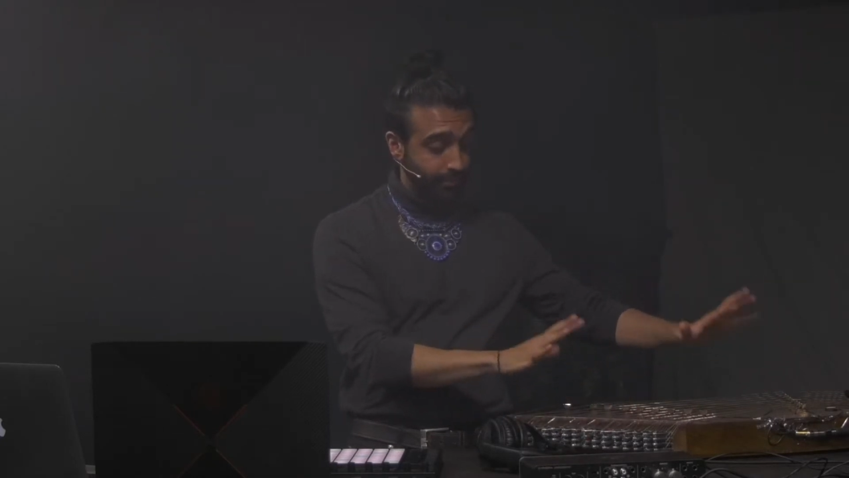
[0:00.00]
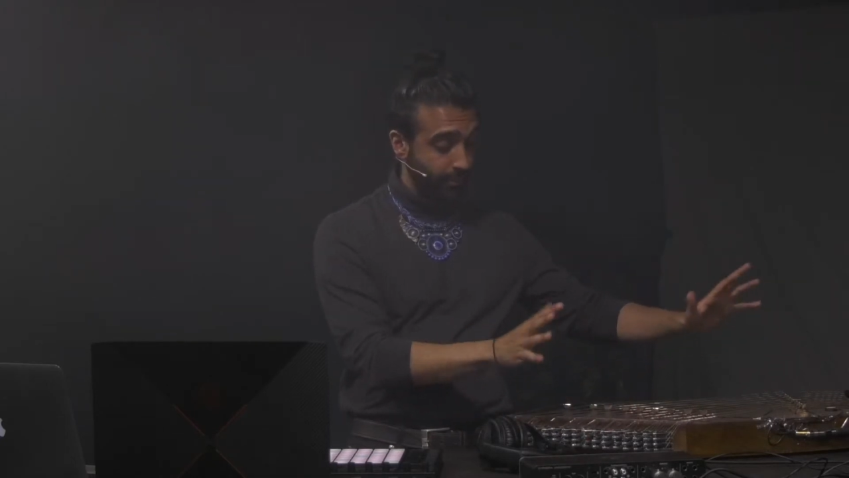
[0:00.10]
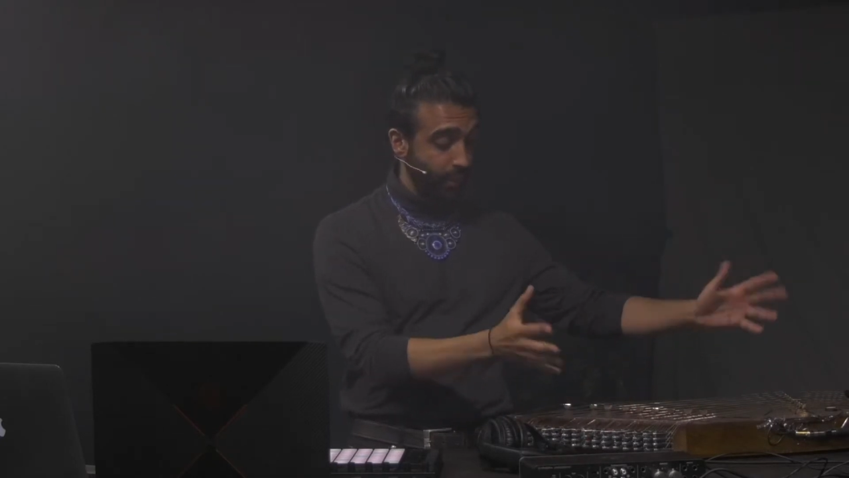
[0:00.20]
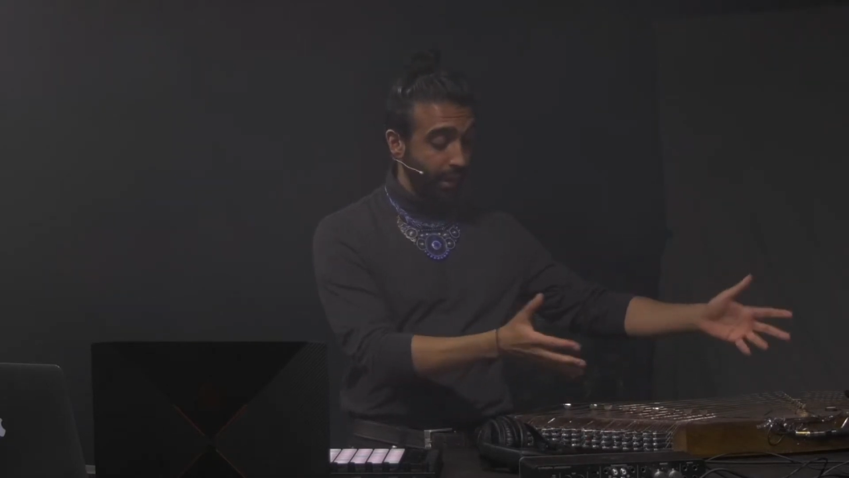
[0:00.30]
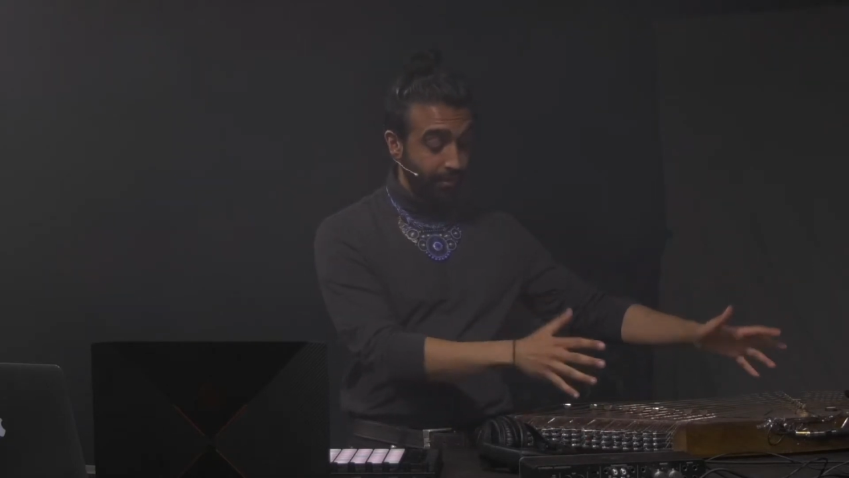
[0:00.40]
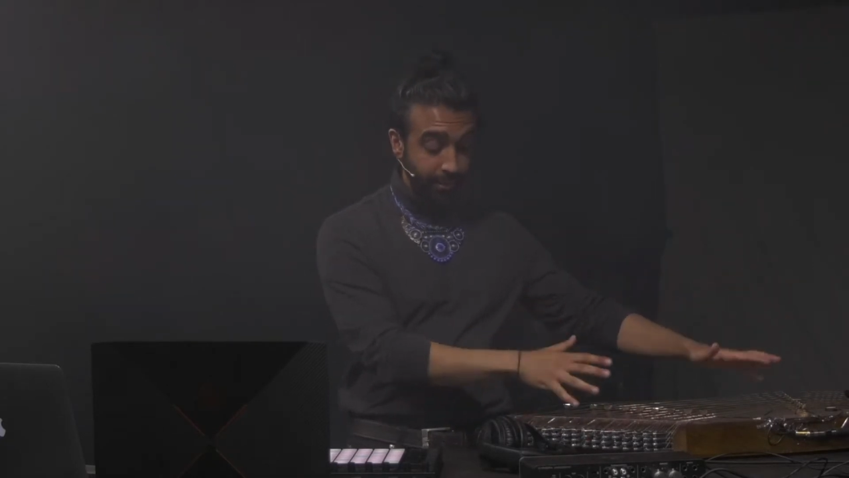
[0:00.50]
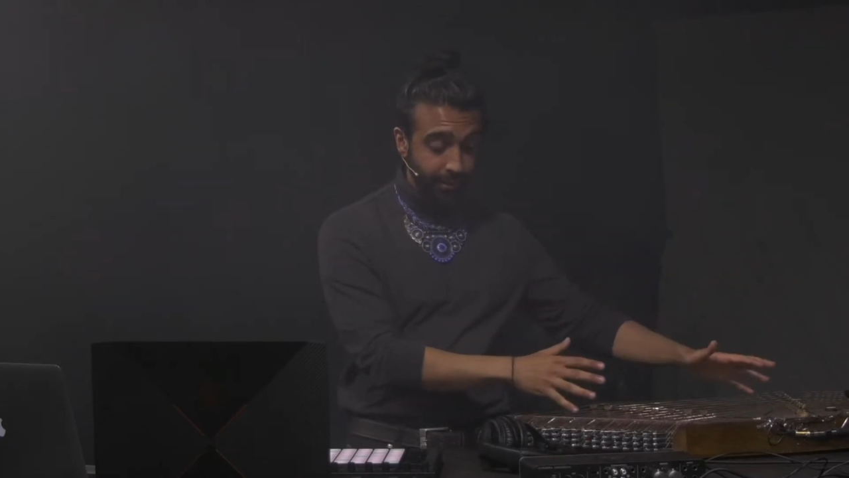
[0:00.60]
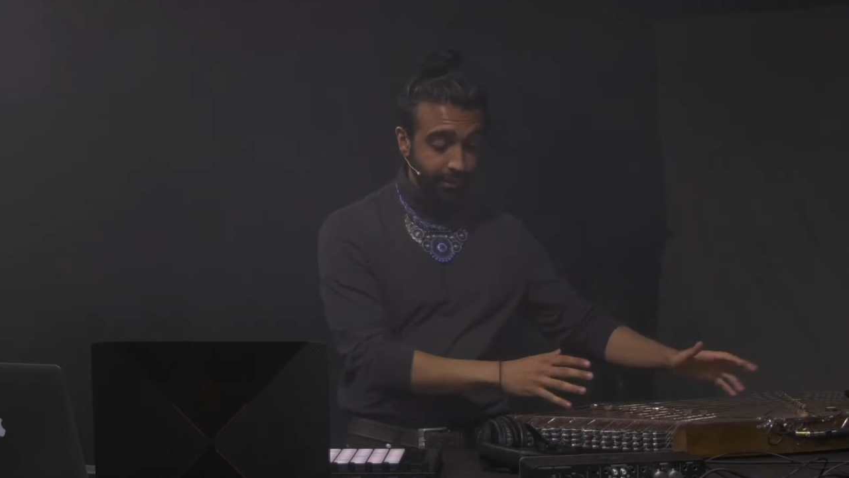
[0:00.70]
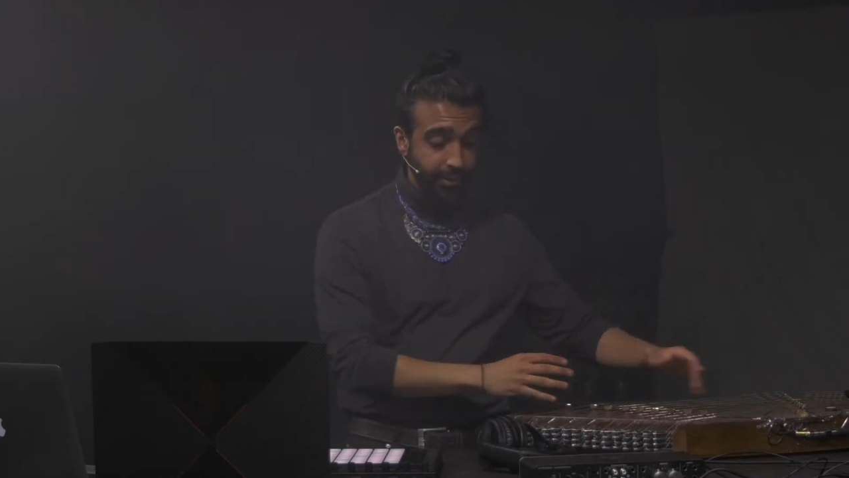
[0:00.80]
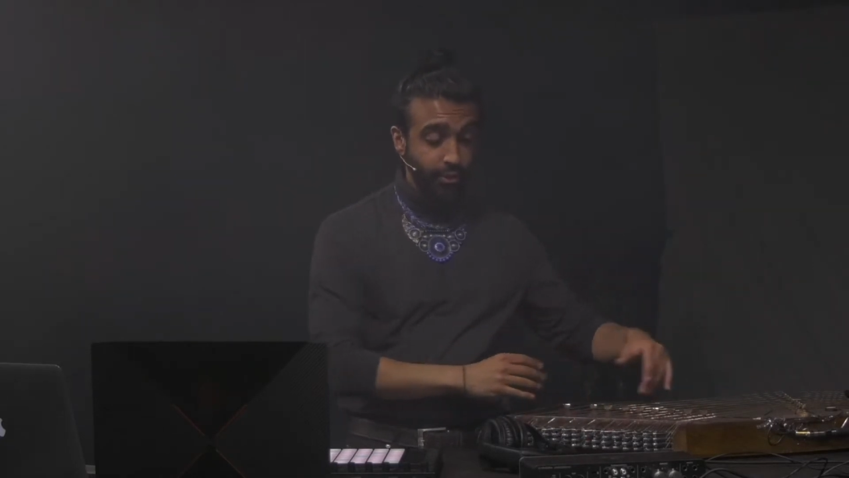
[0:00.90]
when I play
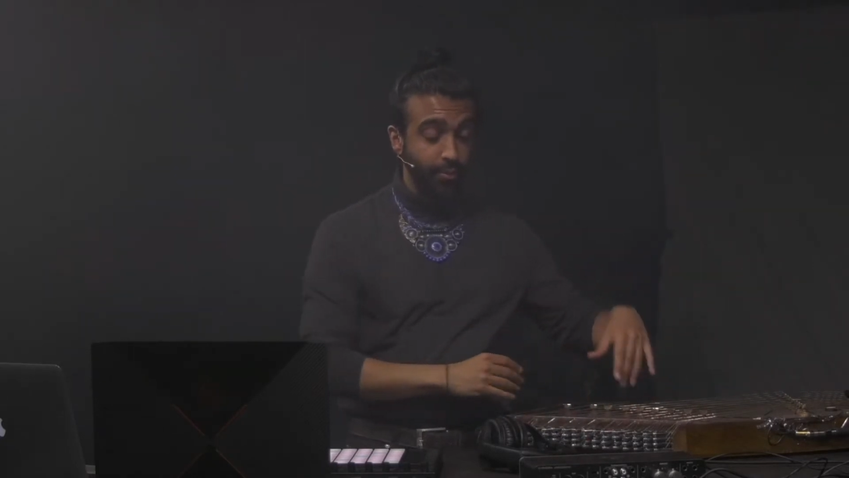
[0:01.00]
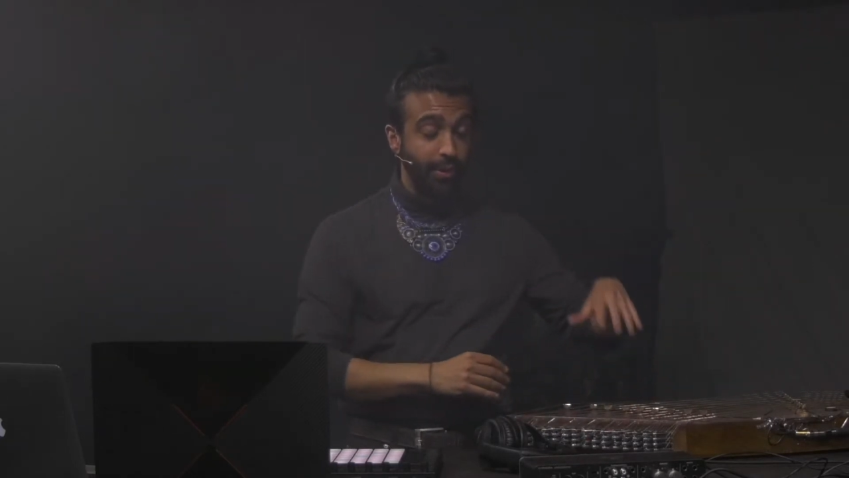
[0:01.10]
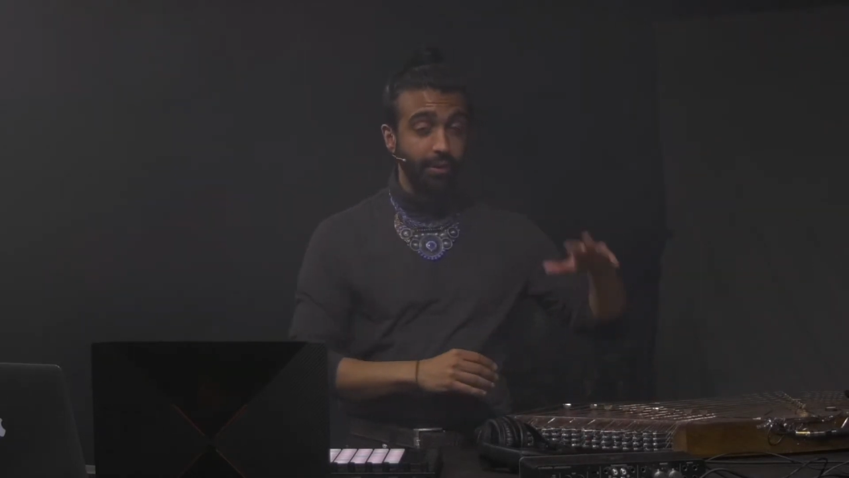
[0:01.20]
this instrument?